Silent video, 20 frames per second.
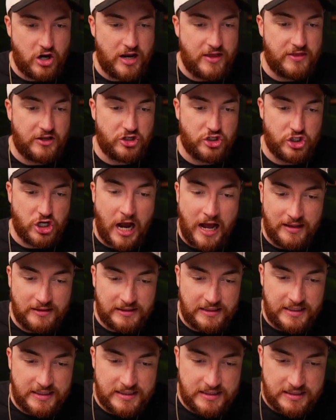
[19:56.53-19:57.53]
in the
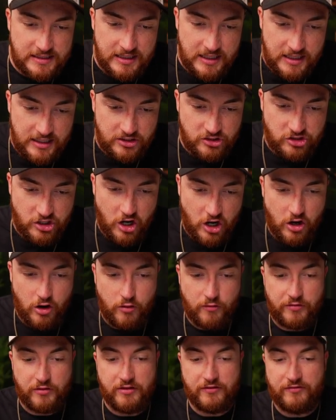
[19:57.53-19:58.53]
shot list.
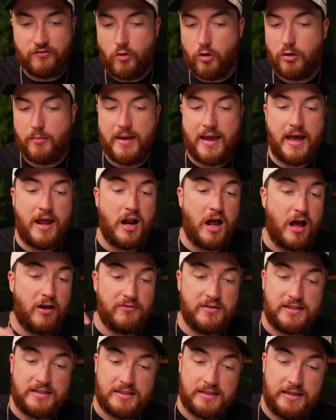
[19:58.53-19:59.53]
So for the format,
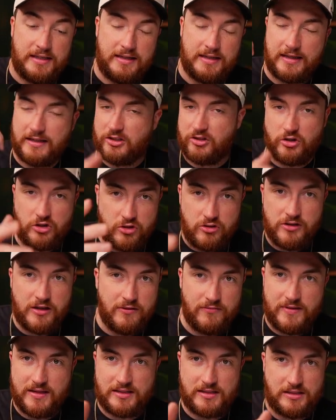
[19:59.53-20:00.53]
obviously, so you can
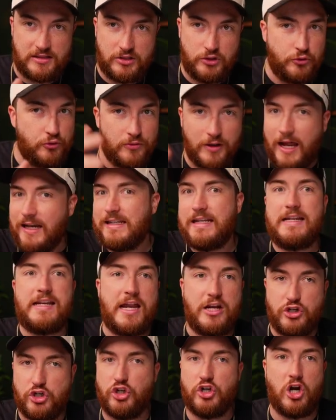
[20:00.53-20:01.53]
give this to a
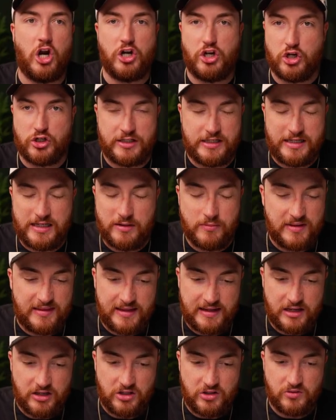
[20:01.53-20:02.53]
teenager on your team
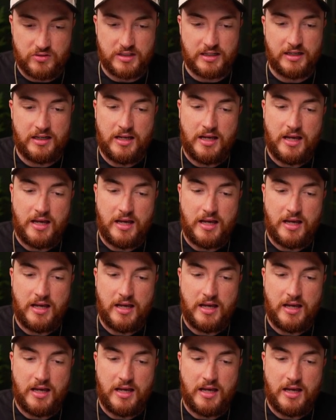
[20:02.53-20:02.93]
and they can use it.